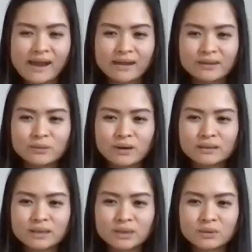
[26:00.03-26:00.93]
that's where
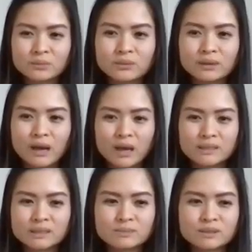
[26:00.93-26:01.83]
it's like it's really
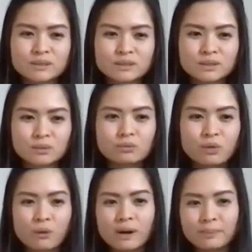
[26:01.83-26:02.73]
awesome just to
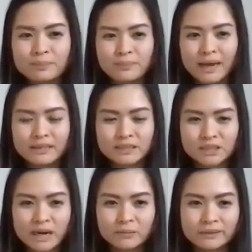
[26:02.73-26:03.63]
grow up as a
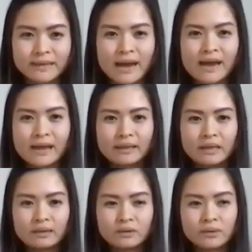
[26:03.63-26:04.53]
child with that, and
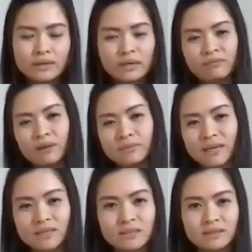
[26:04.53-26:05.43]
then creating a
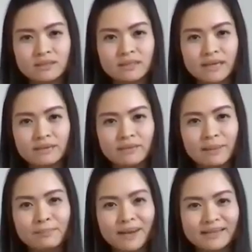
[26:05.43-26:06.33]
foundation inside of that
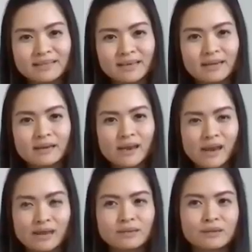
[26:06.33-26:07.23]
mindset. And
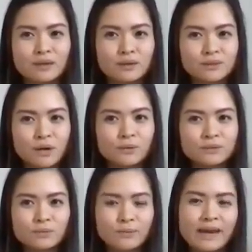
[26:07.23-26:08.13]
as an
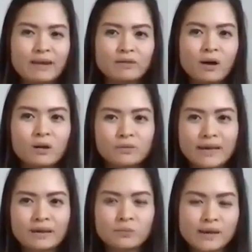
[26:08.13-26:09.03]
adult, we have all of
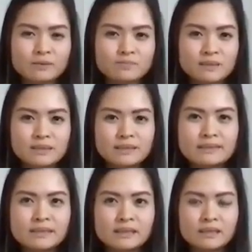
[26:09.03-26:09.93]
that way of
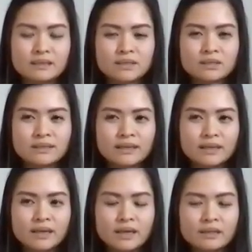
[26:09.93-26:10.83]
beings, and then just like
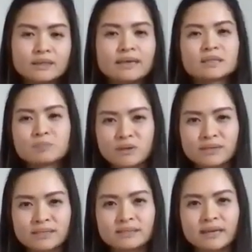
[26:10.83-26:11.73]
the
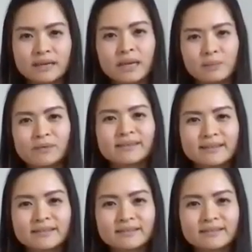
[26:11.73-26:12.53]
experiences that came with it.